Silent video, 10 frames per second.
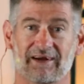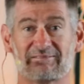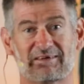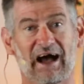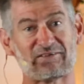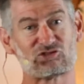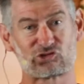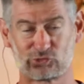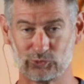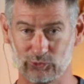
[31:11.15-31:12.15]
of God's
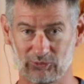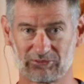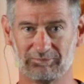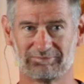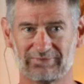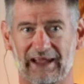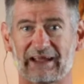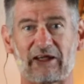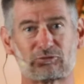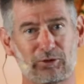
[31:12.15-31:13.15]
truth
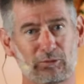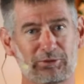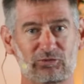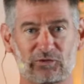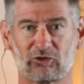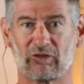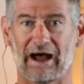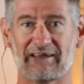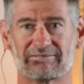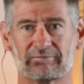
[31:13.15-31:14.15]
and God's purpose for your
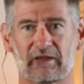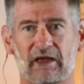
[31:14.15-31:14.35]
life